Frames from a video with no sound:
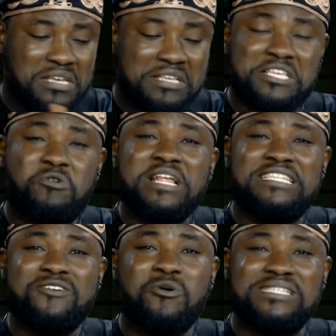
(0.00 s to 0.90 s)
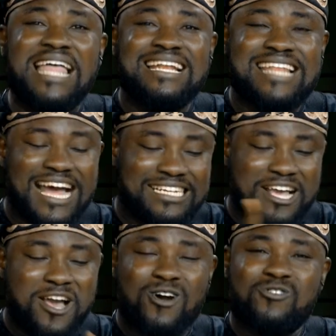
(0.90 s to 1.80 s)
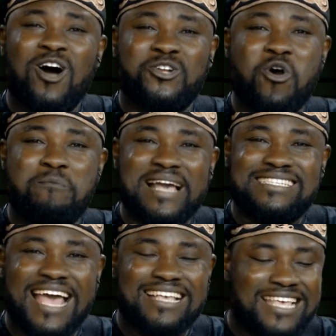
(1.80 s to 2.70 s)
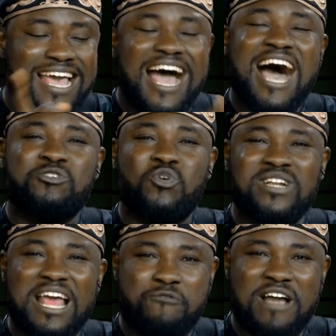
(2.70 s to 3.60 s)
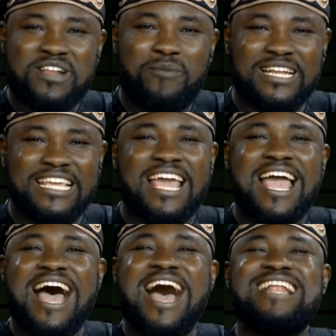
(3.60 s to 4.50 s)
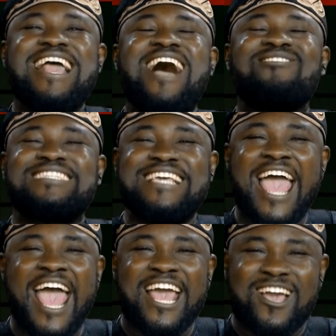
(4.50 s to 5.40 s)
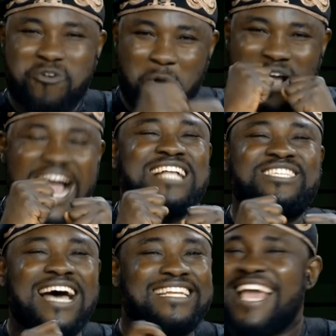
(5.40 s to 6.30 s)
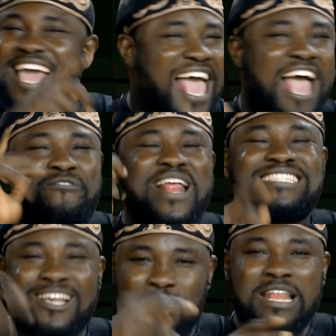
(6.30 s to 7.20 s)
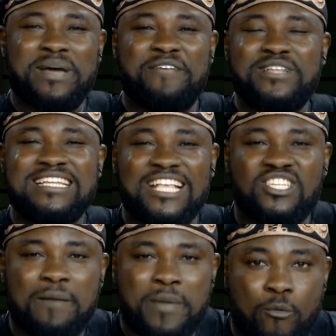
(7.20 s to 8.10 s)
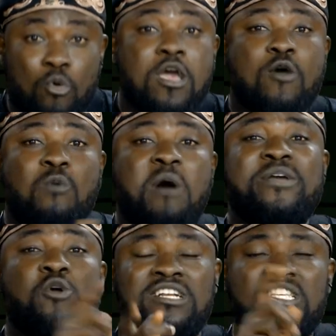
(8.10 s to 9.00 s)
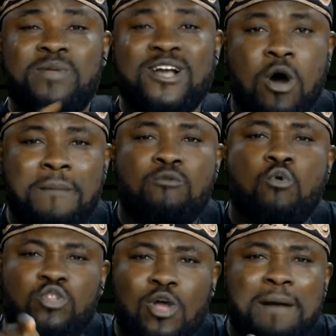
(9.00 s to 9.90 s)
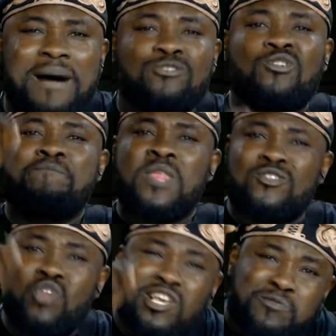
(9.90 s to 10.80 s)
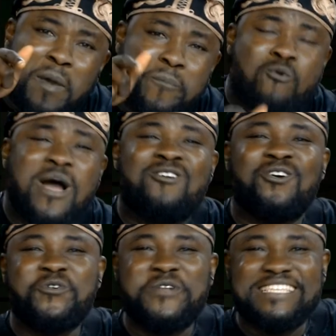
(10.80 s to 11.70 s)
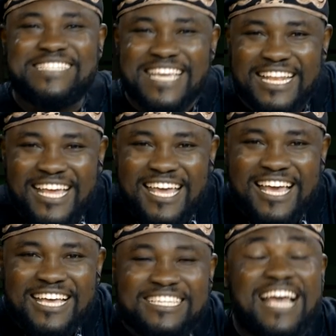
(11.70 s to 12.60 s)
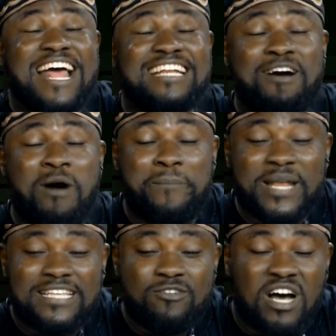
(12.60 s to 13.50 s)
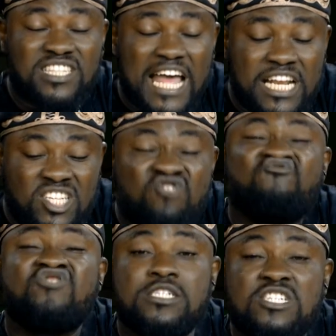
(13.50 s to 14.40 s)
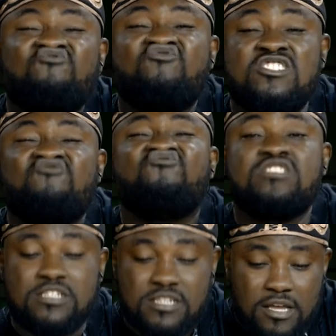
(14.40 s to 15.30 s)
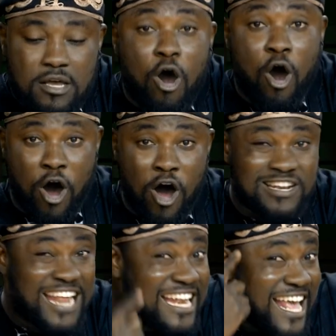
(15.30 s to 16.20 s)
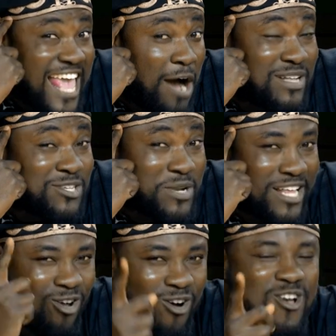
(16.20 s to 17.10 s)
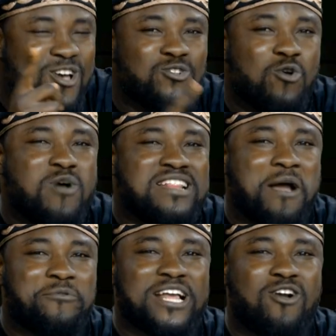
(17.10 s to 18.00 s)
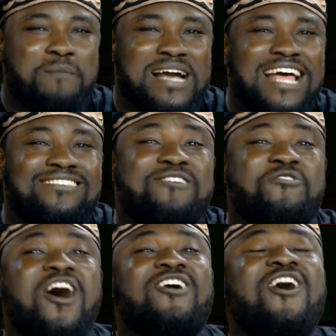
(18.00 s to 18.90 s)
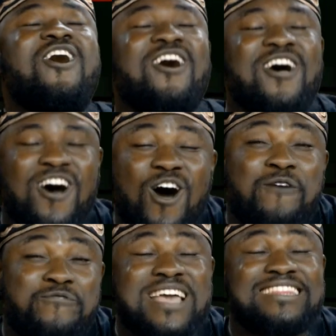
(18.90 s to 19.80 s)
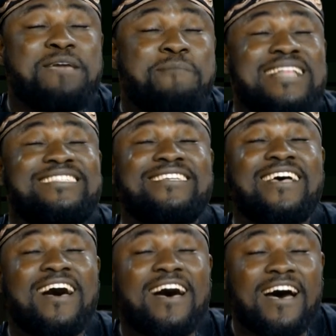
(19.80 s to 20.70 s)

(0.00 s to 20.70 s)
Security go standard, road go make sense, house go there for everybody, and healthcare go kajad. Everything go to benefit the Nigerian people. When we go this break, come back, we will talk about those people when go do this thing. Share them they one place they do us like this, mm, mm, mm. Or then they hear what till they talk. No go anywhere when they come back now. Still Koko of the matter.